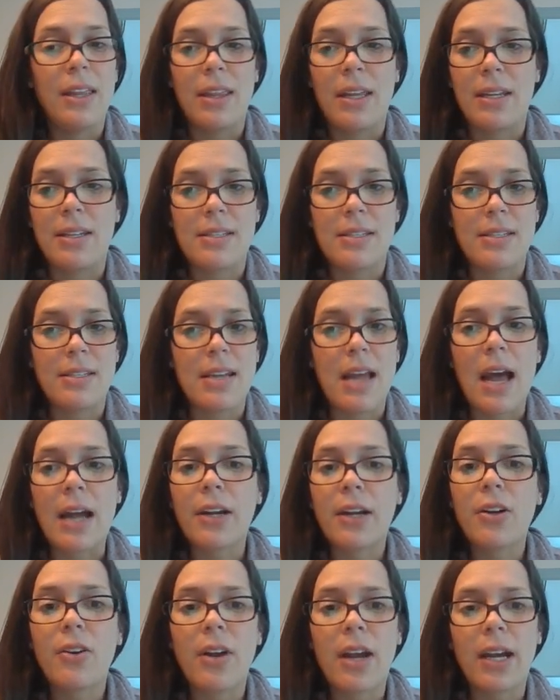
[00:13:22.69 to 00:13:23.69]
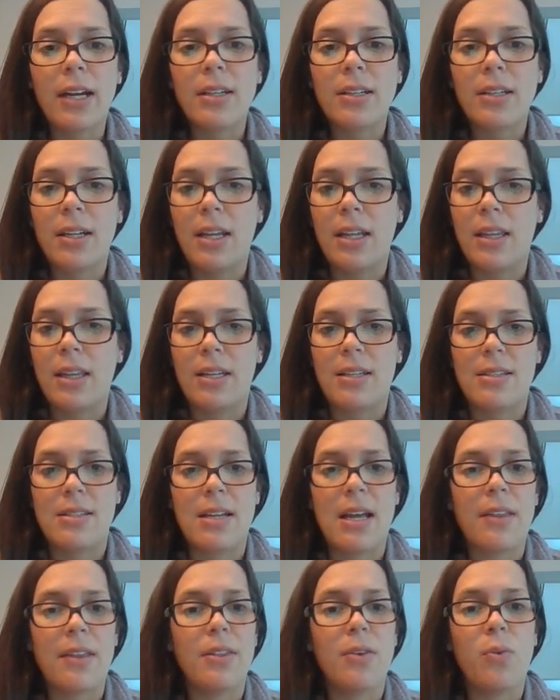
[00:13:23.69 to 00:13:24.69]
That is not correct, and that is
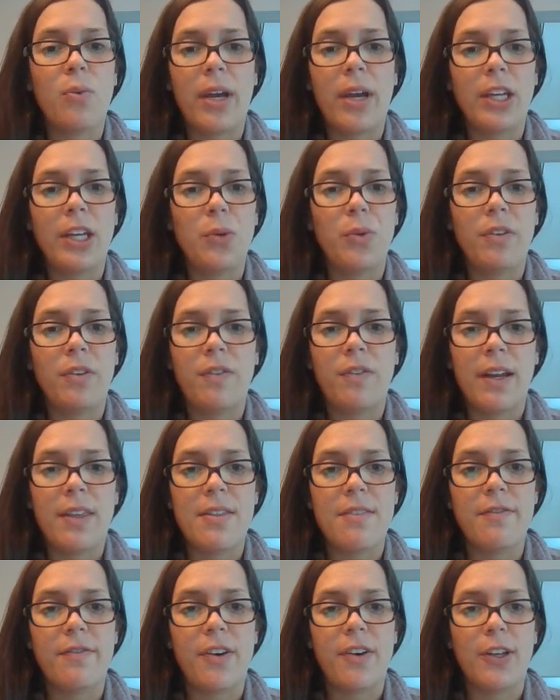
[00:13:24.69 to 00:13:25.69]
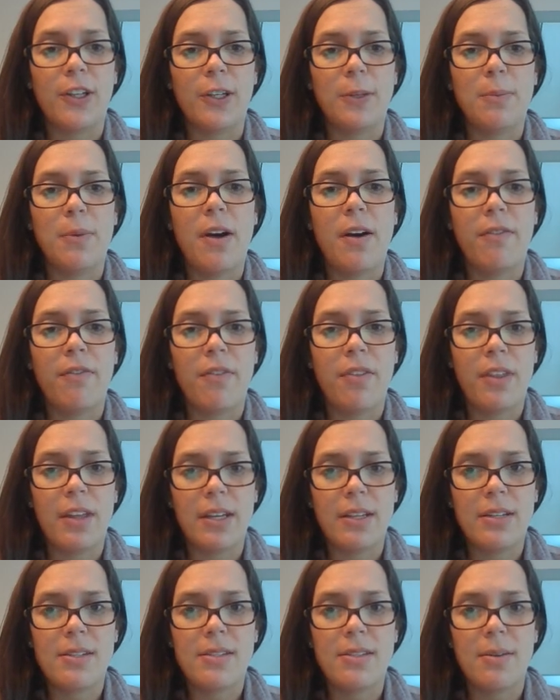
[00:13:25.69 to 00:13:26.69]
not the way you would find the volume of
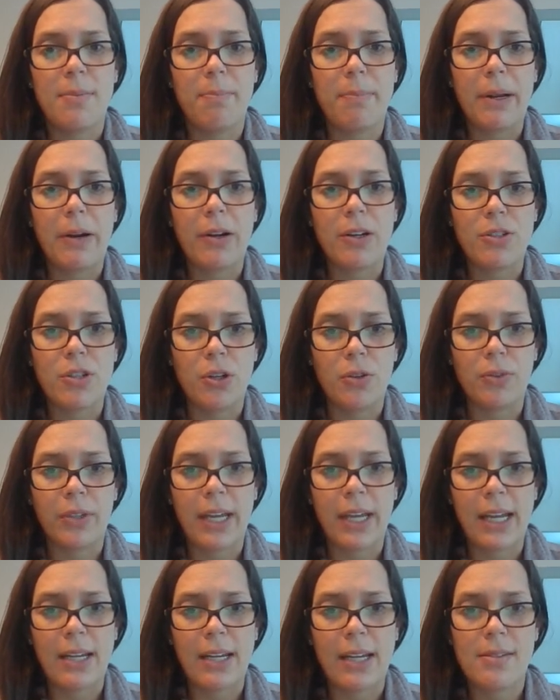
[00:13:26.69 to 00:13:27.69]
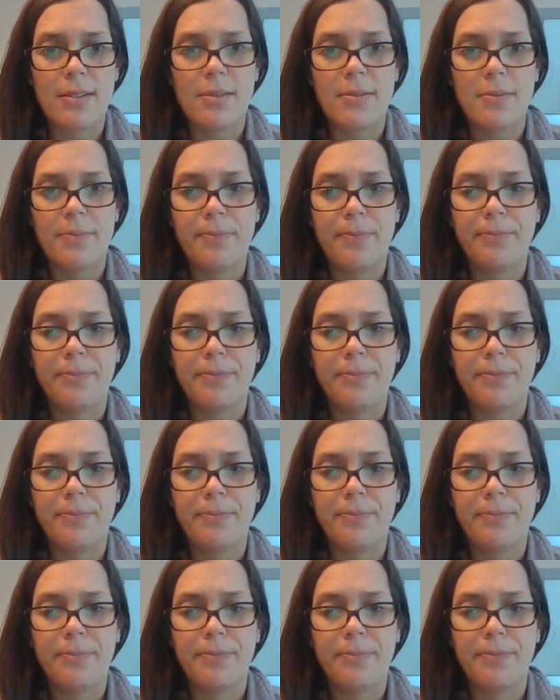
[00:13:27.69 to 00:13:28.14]
this baritone case.